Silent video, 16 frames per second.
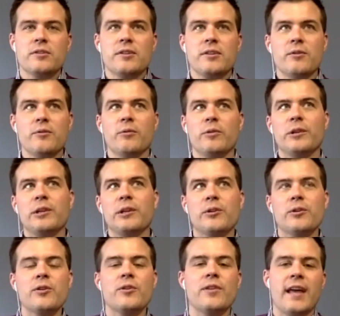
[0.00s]
don't
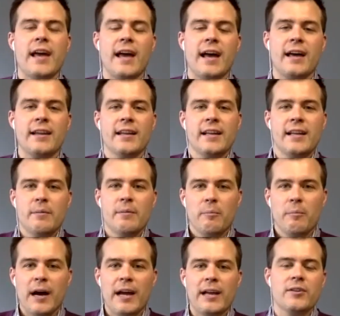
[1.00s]
learn that
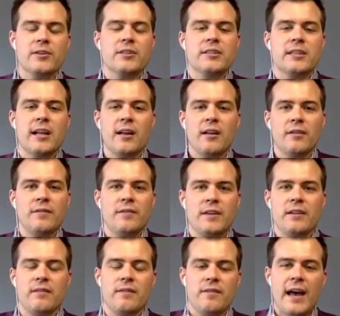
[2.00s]
by yourself
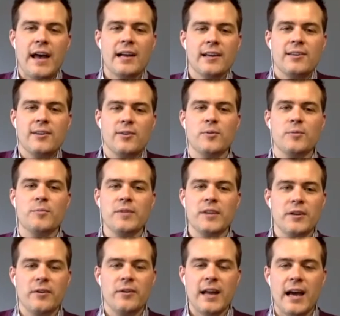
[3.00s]
in a vacuum,
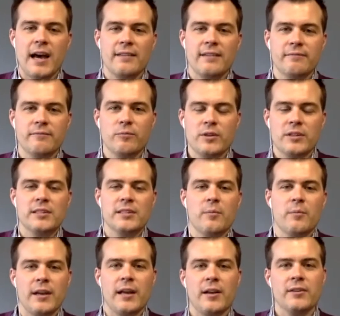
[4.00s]
not with
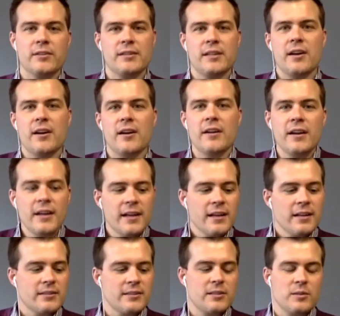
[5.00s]
someone else there
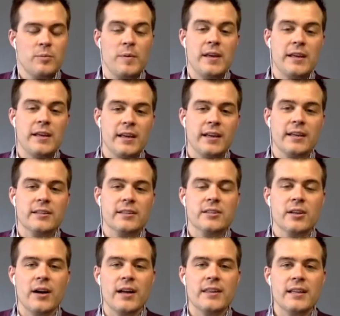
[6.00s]
speaking. And
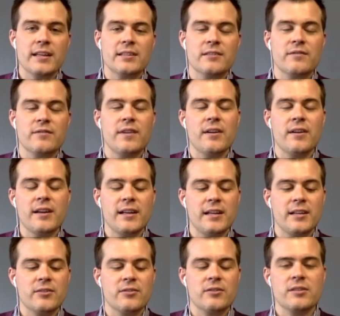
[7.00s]
so I think it's very
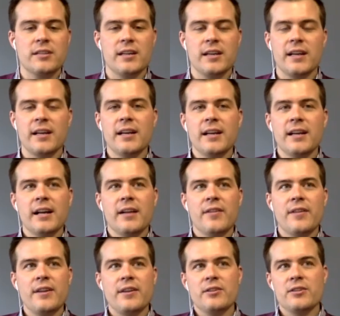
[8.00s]
interesting
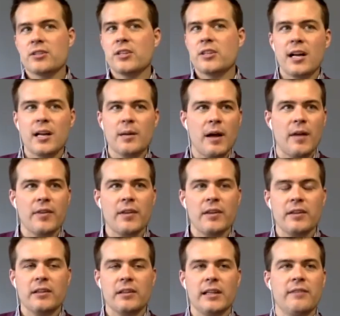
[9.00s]
that you just talk about the
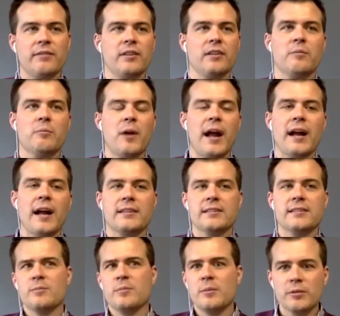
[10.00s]
level of
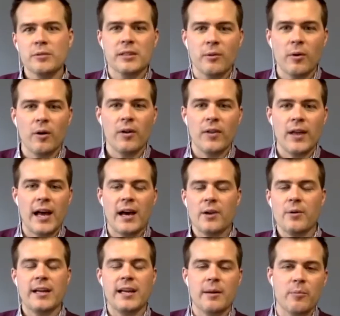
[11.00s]
practice, and people say, well, how do
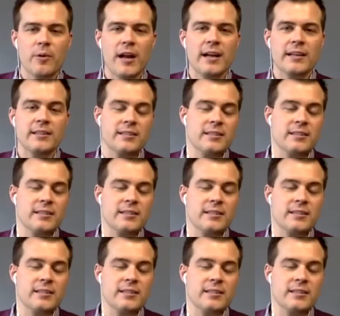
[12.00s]
I get practice?